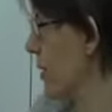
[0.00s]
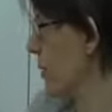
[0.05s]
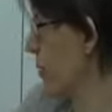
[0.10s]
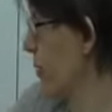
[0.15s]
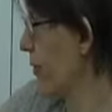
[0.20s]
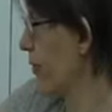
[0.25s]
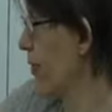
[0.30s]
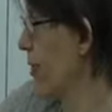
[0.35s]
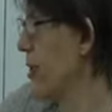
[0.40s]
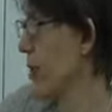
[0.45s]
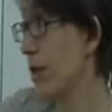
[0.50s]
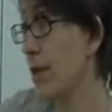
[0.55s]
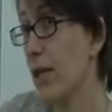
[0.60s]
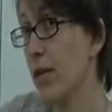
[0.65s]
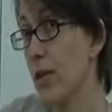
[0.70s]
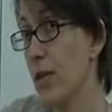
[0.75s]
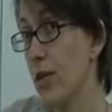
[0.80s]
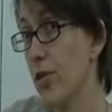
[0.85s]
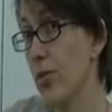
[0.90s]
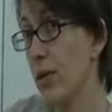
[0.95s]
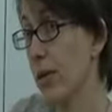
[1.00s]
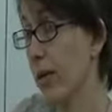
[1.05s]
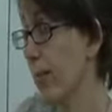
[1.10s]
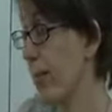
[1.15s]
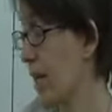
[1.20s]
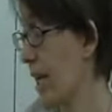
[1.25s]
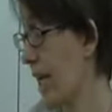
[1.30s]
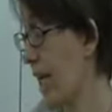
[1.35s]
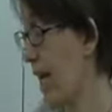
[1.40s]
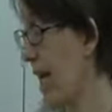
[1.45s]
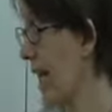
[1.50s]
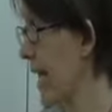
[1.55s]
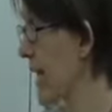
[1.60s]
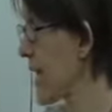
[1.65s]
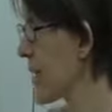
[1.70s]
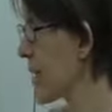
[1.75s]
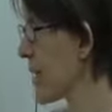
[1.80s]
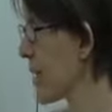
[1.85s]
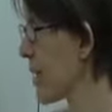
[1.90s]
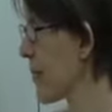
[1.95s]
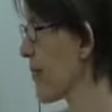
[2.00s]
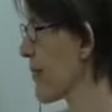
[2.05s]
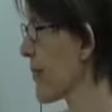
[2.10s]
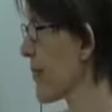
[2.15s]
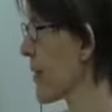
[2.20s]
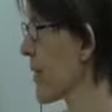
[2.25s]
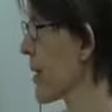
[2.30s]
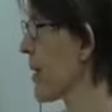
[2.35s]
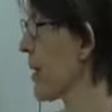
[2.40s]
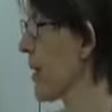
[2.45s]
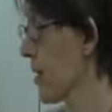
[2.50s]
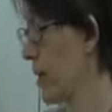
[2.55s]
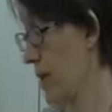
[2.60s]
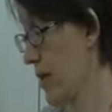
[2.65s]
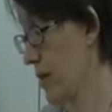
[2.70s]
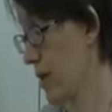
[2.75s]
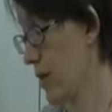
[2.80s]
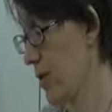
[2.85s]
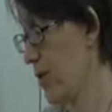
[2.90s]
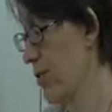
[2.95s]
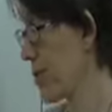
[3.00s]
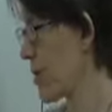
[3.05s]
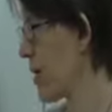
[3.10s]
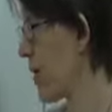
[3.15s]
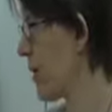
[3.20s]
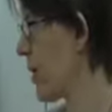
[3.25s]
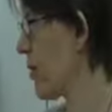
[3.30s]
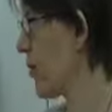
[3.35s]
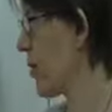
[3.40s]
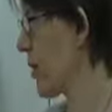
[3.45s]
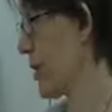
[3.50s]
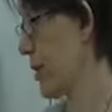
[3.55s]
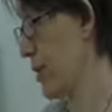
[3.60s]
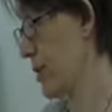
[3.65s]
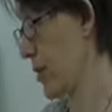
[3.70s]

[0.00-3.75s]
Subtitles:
Well, first I need to eliminate 8. So